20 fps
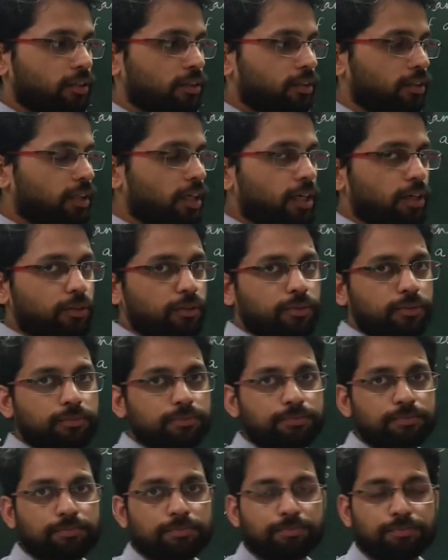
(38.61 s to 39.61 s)
now
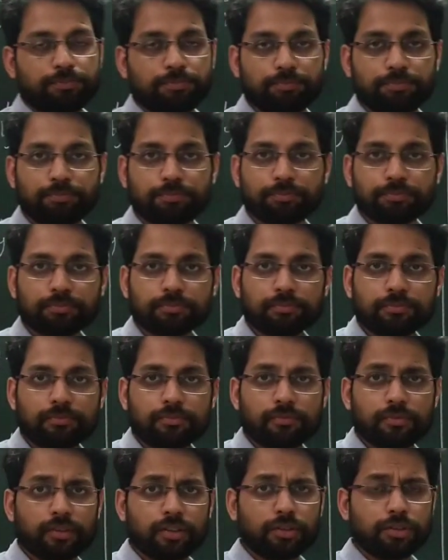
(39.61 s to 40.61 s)

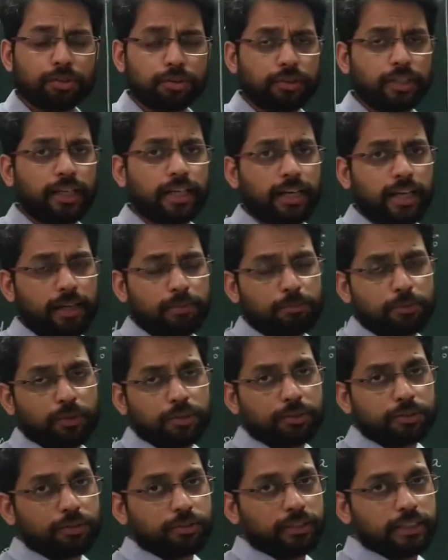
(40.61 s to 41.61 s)
today I am
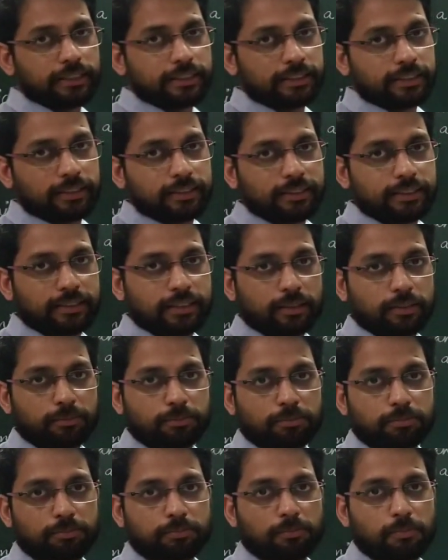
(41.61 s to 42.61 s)
going to discuss
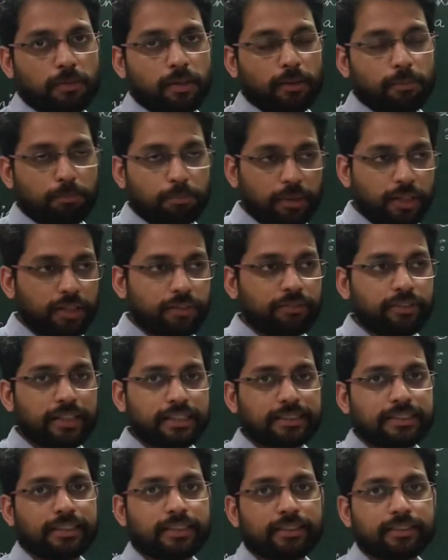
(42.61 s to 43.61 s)
some
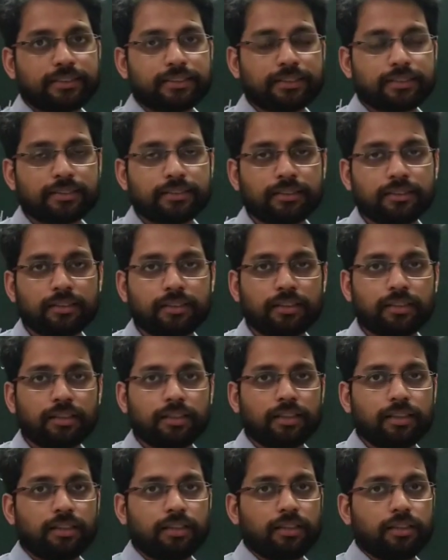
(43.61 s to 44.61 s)
previous years
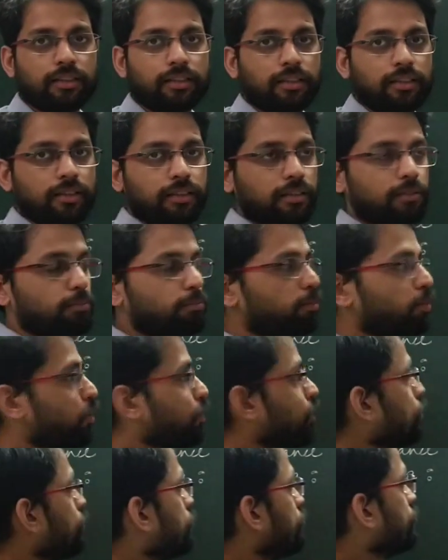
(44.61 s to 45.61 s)

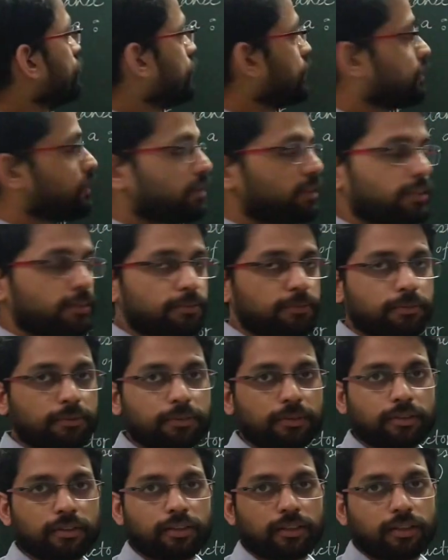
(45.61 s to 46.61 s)
board questions
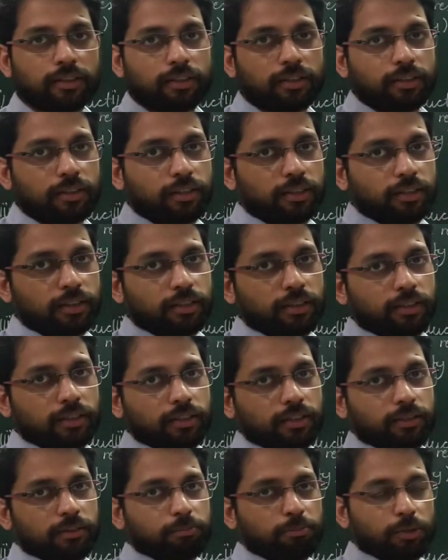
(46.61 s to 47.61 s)

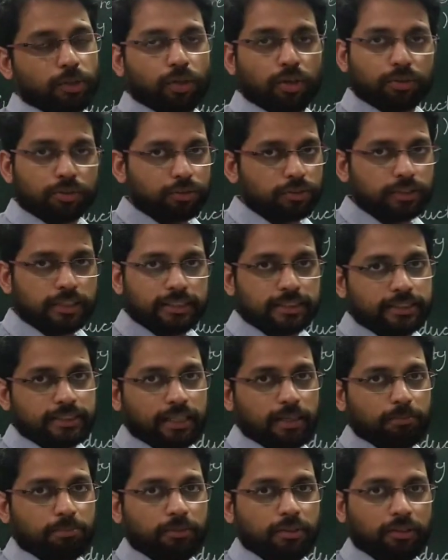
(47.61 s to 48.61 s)
belong to this
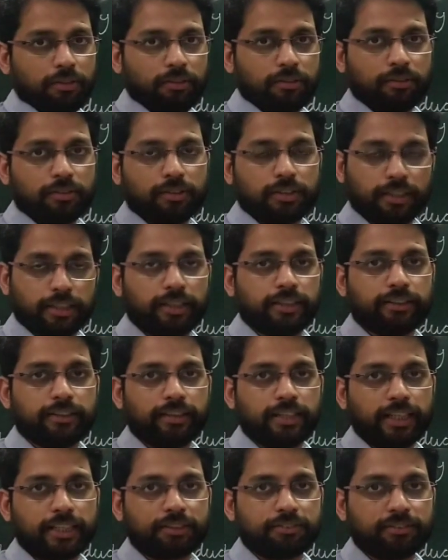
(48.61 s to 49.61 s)
chapter, current
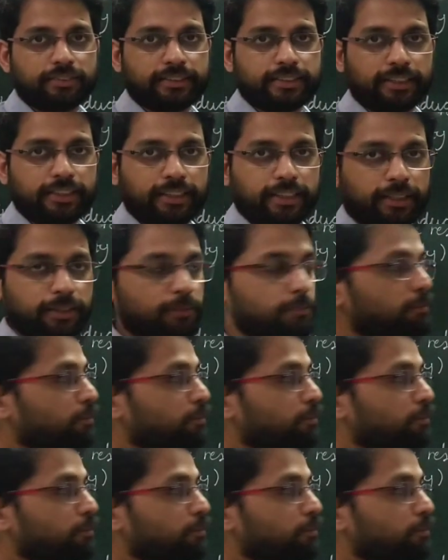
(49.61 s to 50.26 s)
electricity.